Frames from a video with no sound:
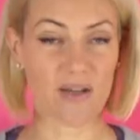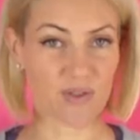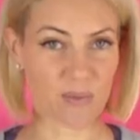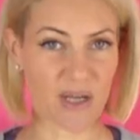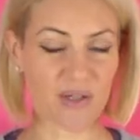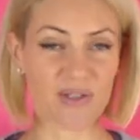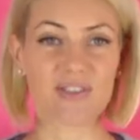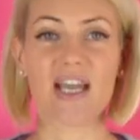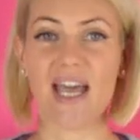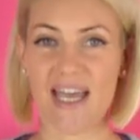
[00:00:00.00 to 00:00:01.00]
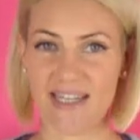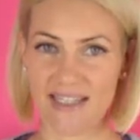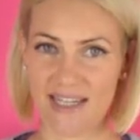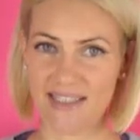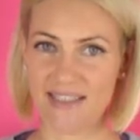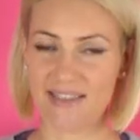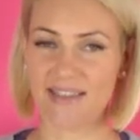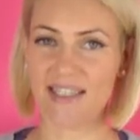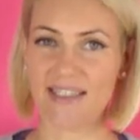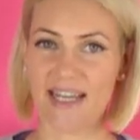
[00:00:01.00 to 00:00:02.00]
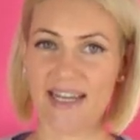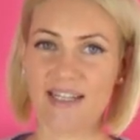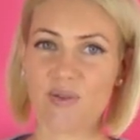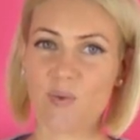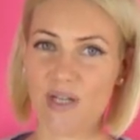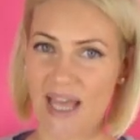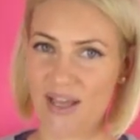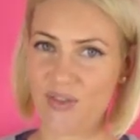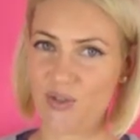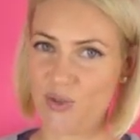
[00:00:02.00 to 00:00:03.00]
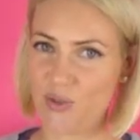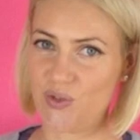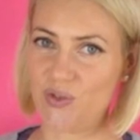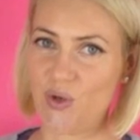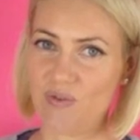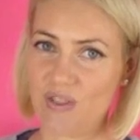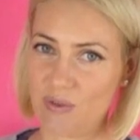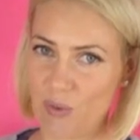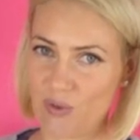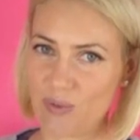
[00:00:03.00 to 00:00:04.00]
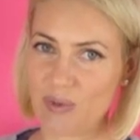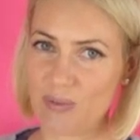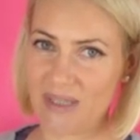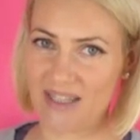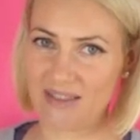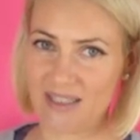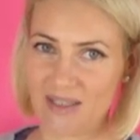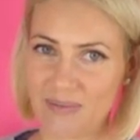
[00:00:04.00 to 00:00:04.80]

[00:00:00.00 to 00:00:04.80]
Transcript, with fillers: we have tomatoes and onions contained without the use of disposable plastic.